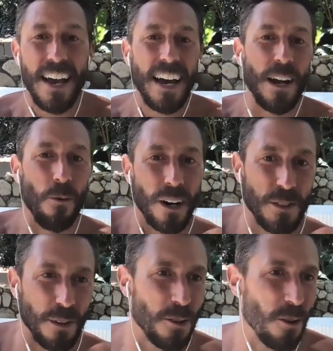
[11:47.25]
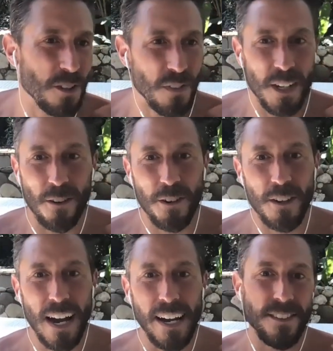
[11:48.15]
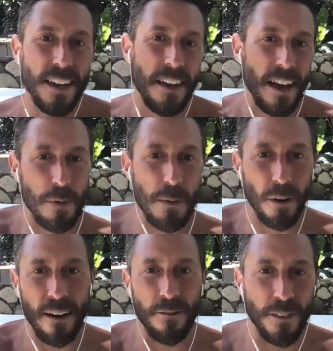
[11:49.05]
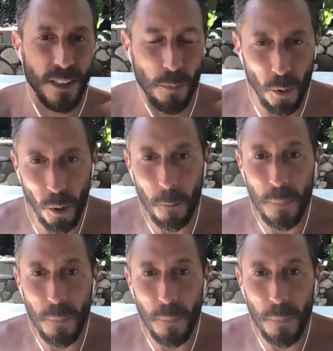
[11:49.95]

and I wanted to record this video for you guys, and people are having fun in the pool.